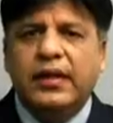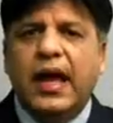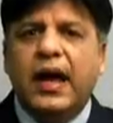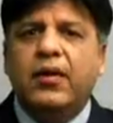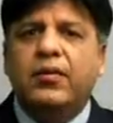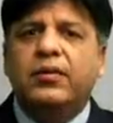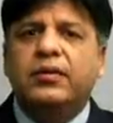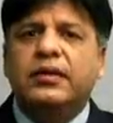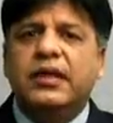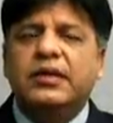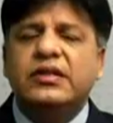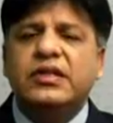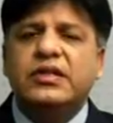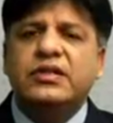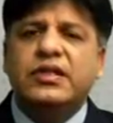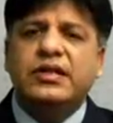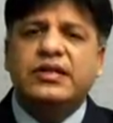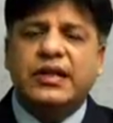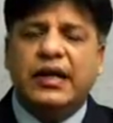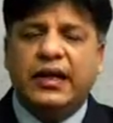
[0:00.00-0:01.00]
Now,
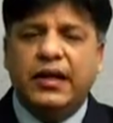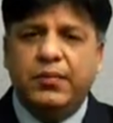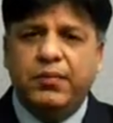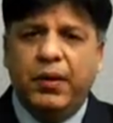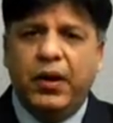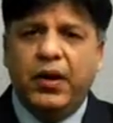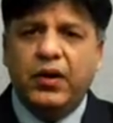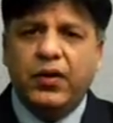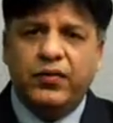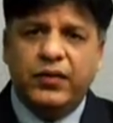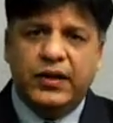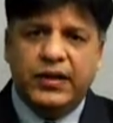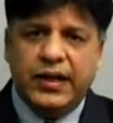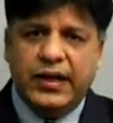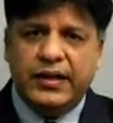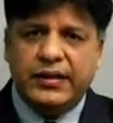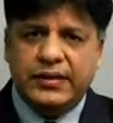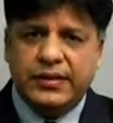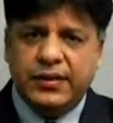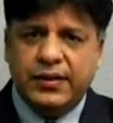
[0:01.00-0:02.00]
this is the second part of the
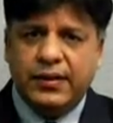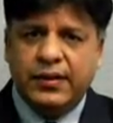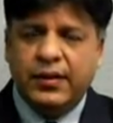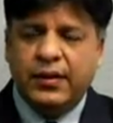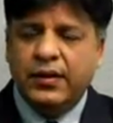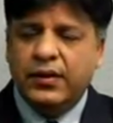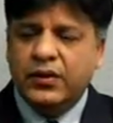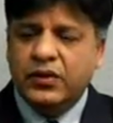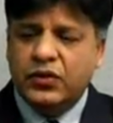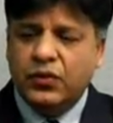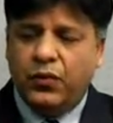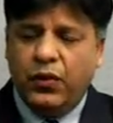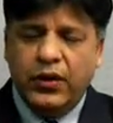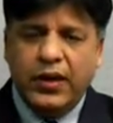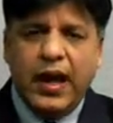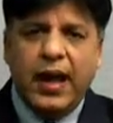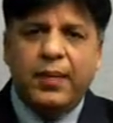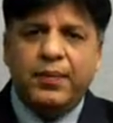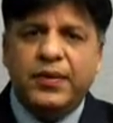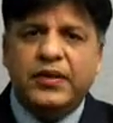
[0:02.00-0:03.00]
test. So
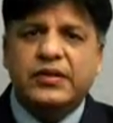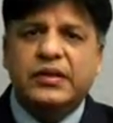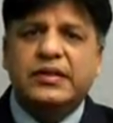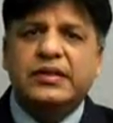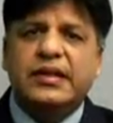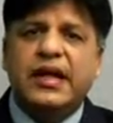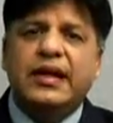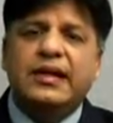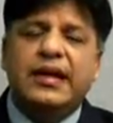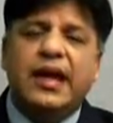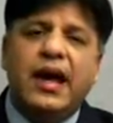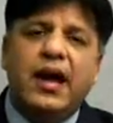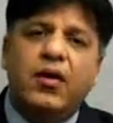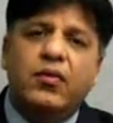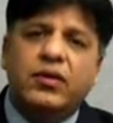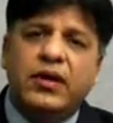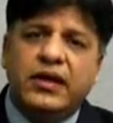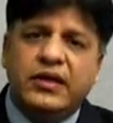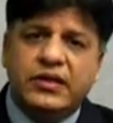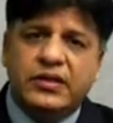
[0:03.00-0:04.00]
what happens is that
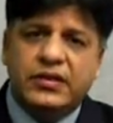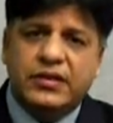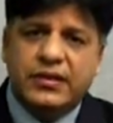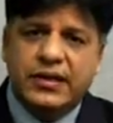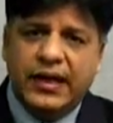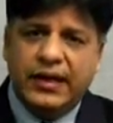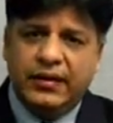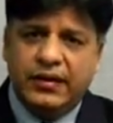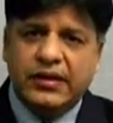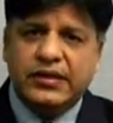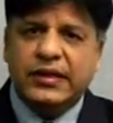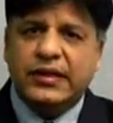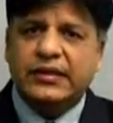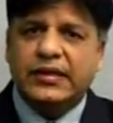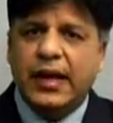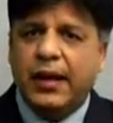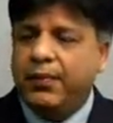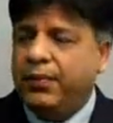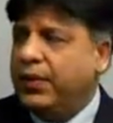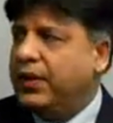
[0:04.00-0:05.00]
now let's take this
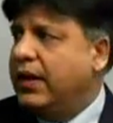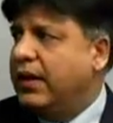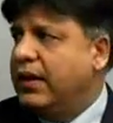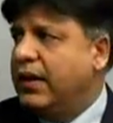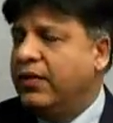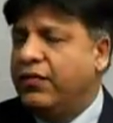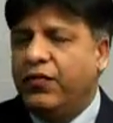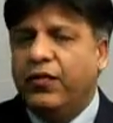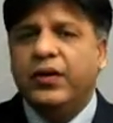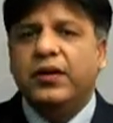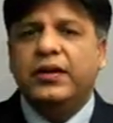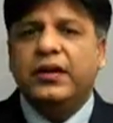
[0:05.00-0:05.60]
example a little